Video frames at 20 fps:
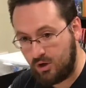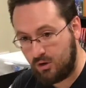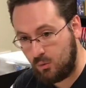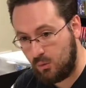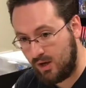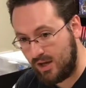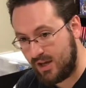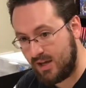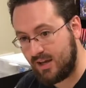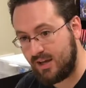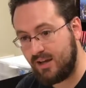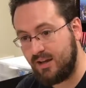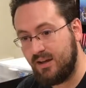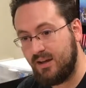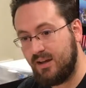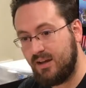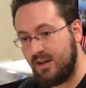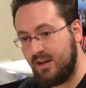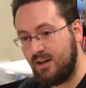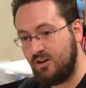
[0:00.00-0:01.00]
away
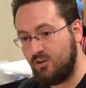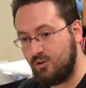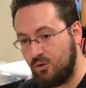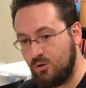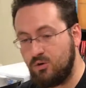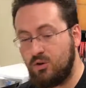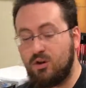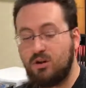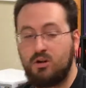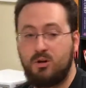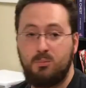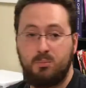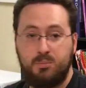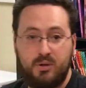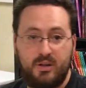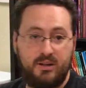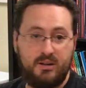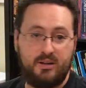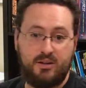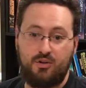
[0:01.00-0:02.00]
and are no longer
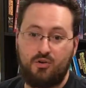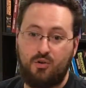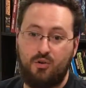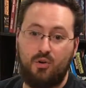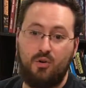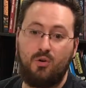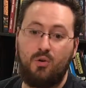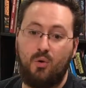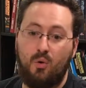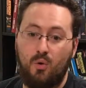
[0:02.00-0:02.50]
player controlled,